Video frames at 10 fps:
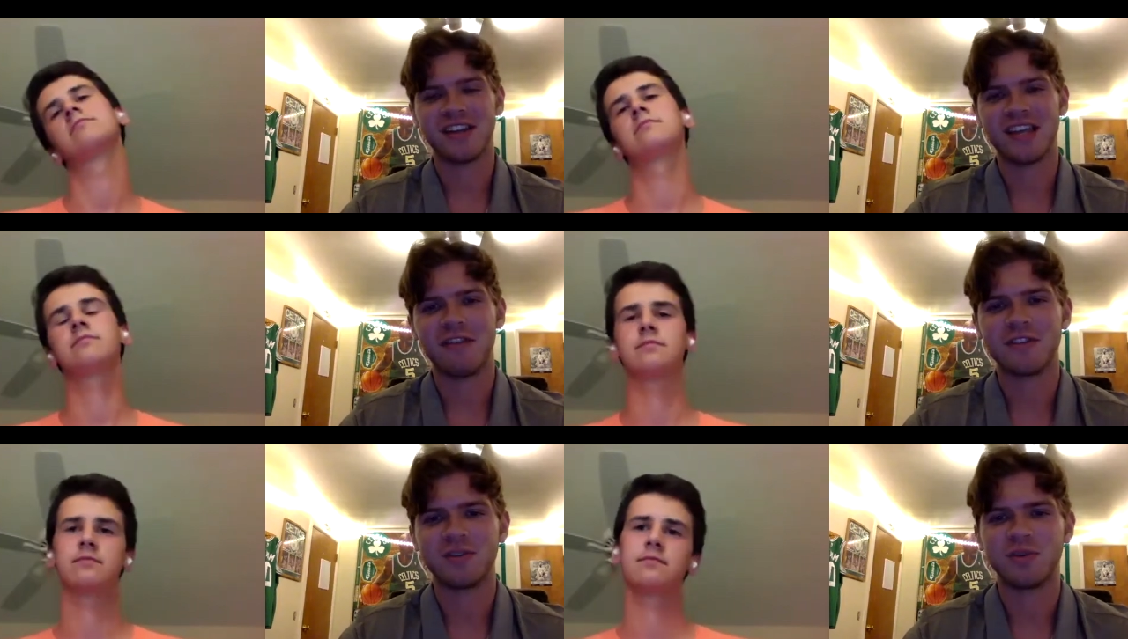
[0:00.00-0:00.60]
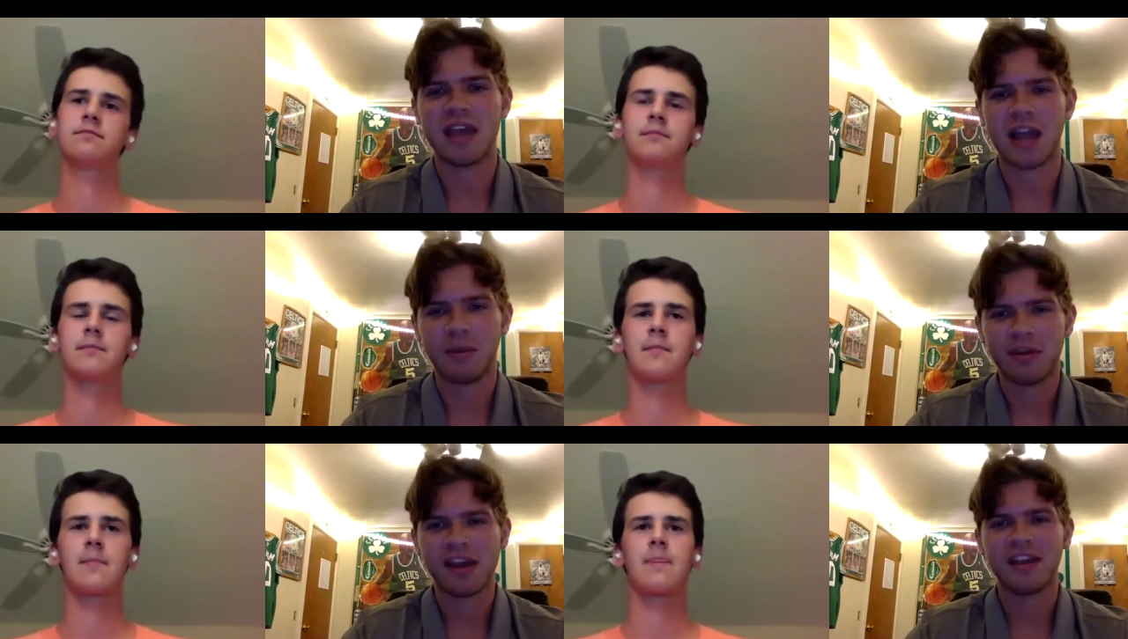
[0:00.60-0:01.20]
Speaker 1: to give it to the
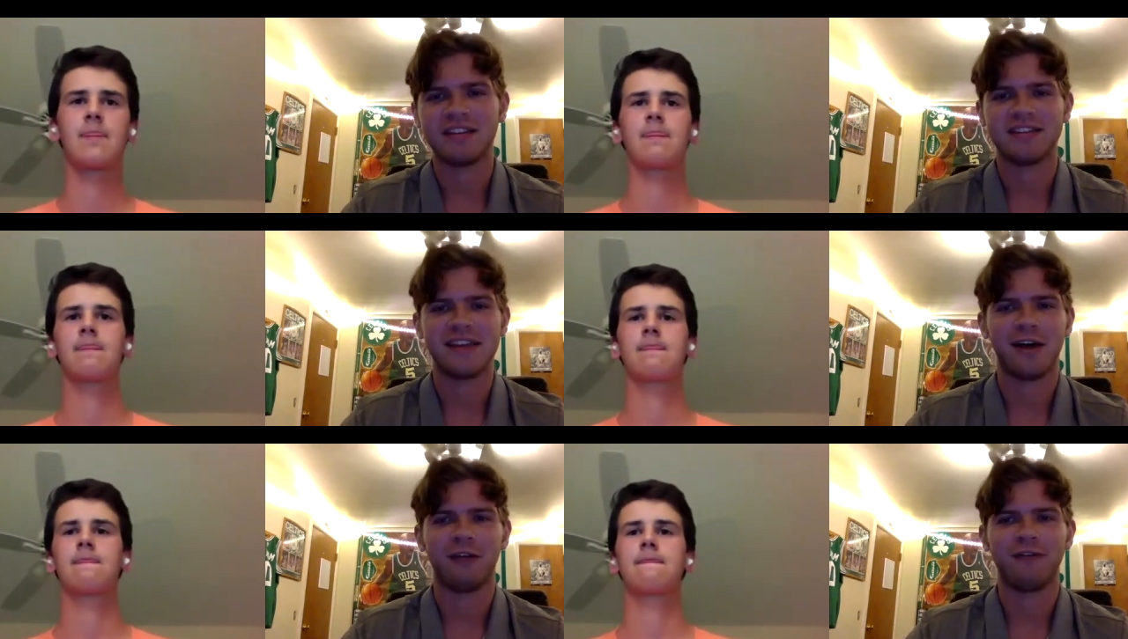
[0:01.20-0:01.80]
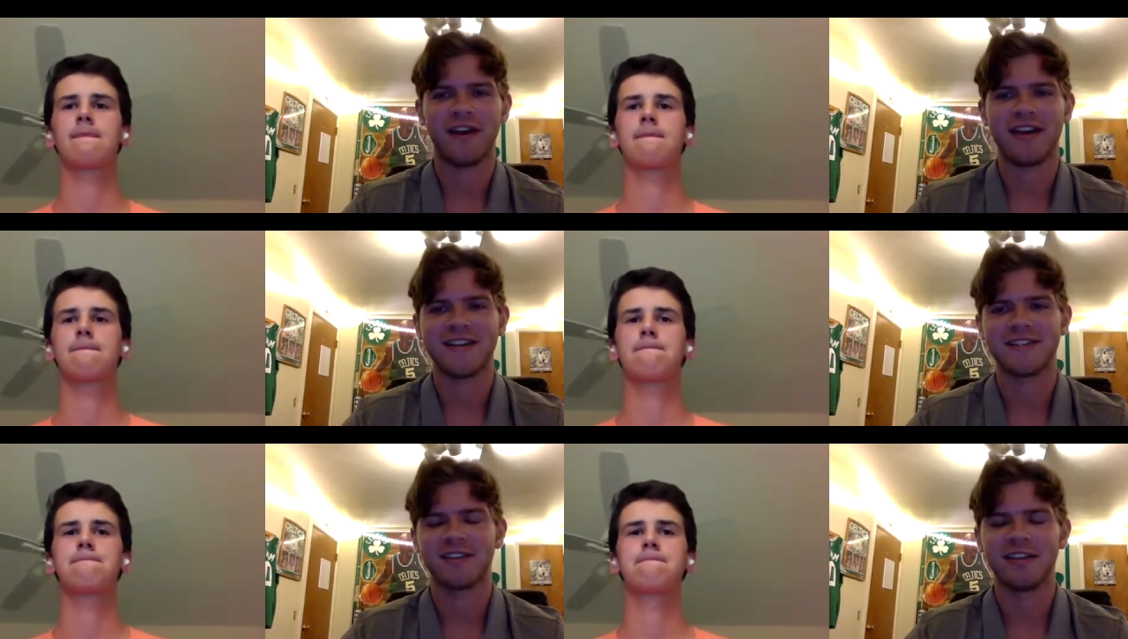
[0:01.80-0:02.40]
NBA itself, as
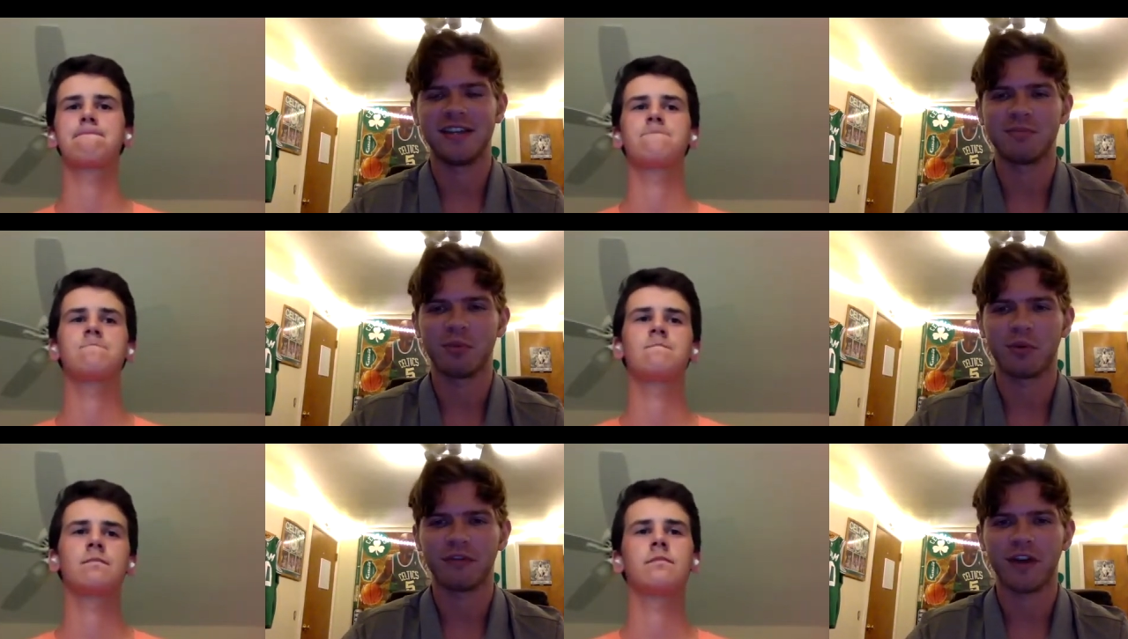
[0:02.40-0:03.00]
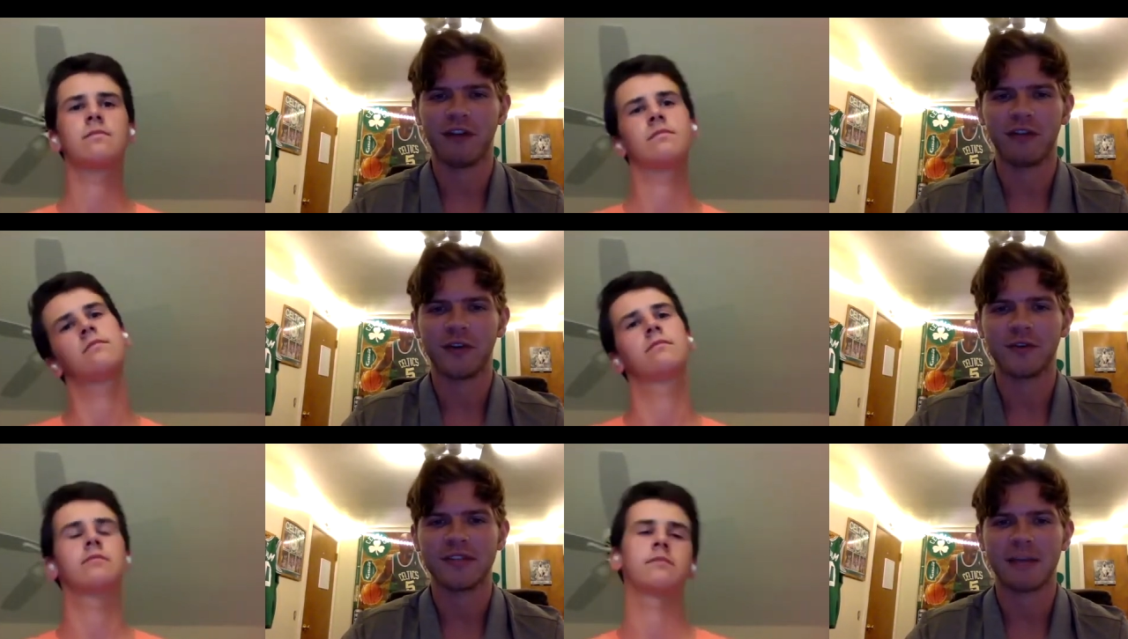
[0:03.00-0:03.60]
the league's Board of
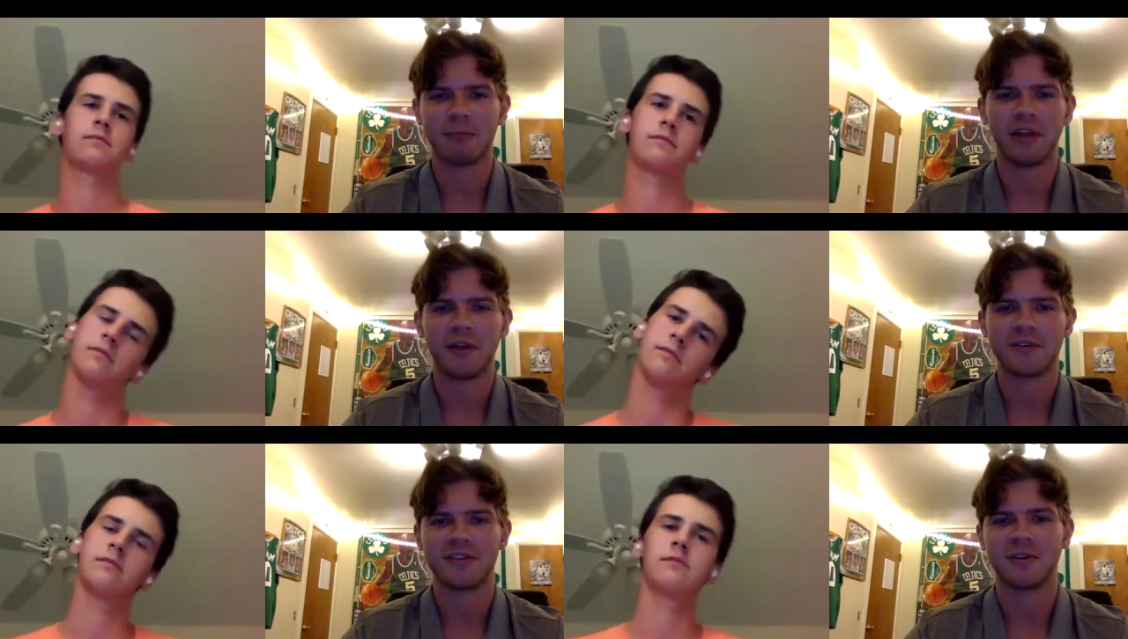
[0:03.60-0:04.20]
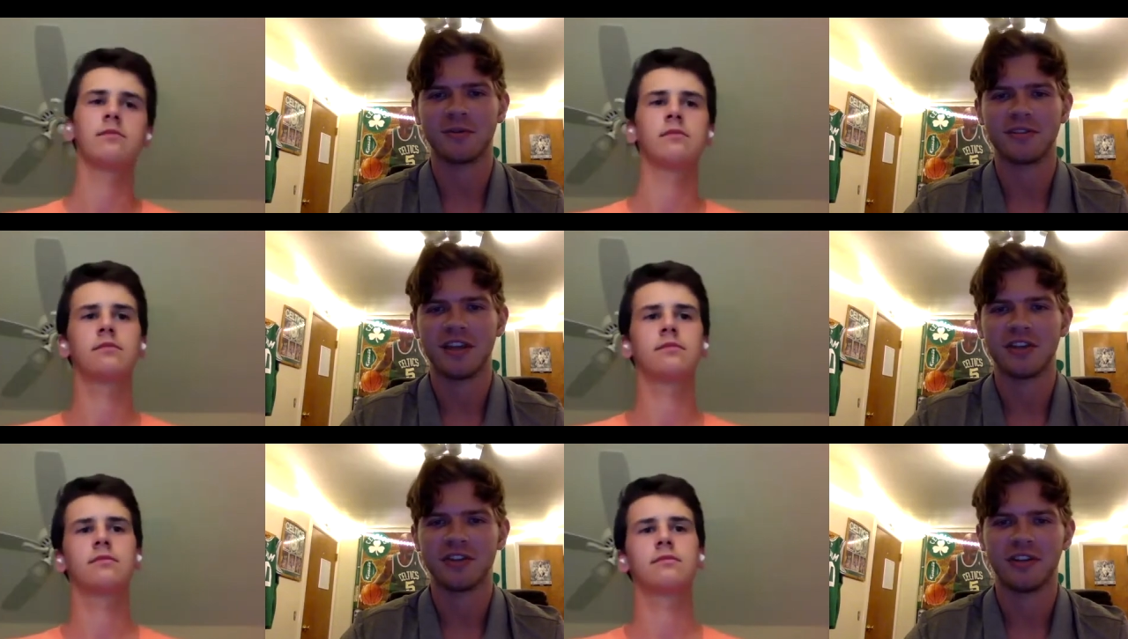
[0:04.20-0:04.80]
Governors and Players
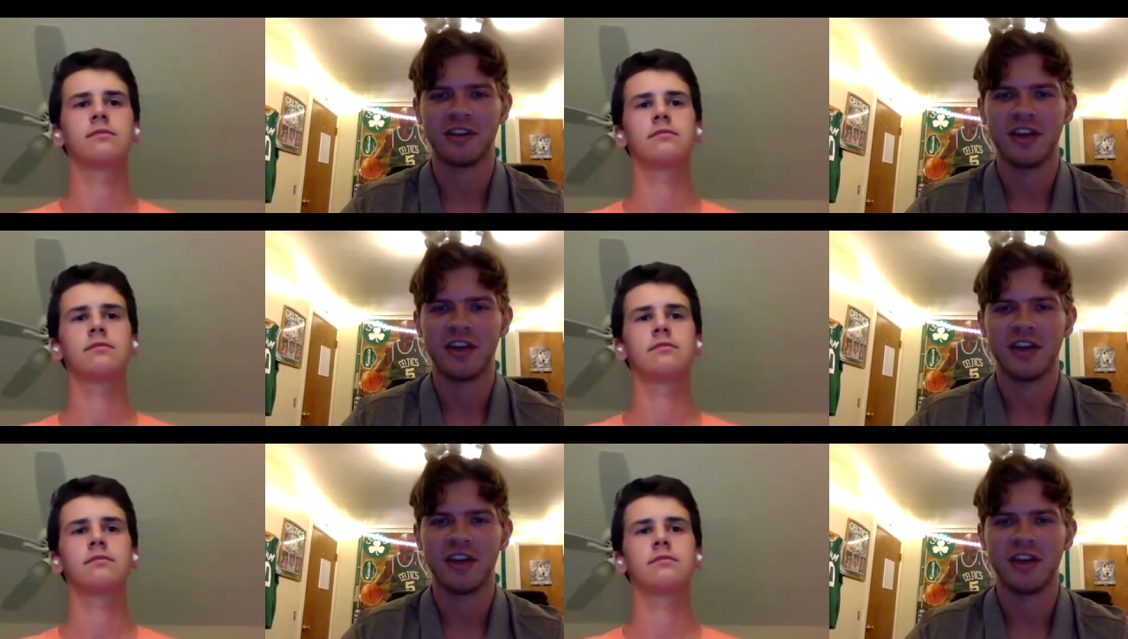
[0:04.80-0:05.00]
Association